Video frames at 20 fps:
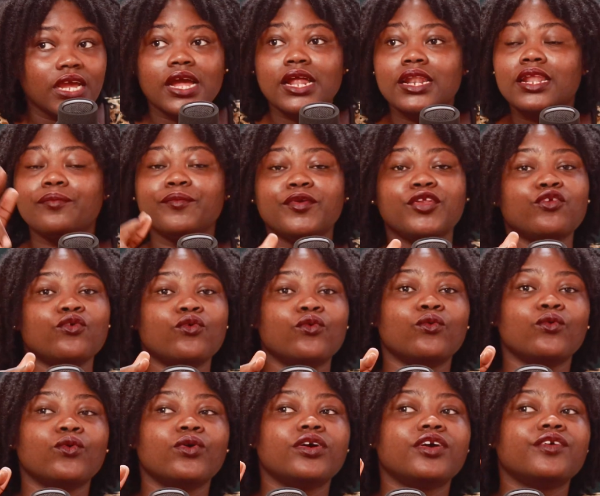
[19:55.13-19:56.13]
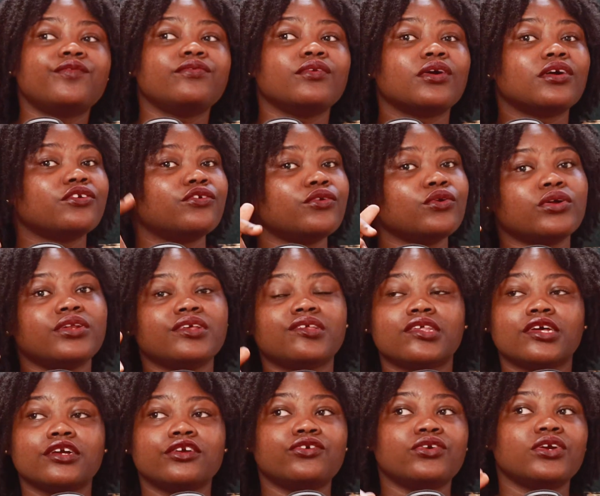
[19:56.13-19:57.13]
Let me know if you agree or
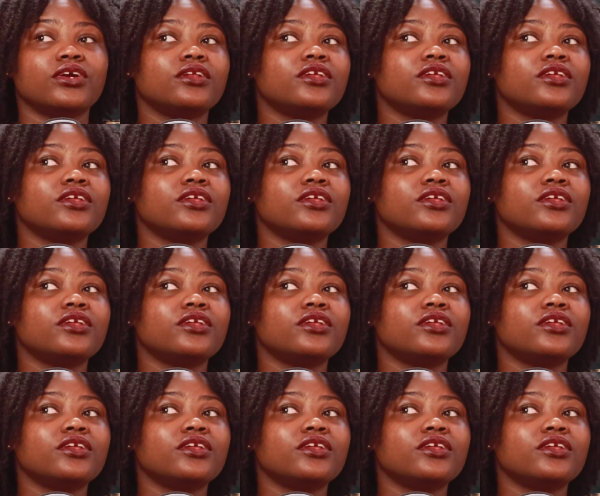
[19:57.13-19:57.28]
disagree.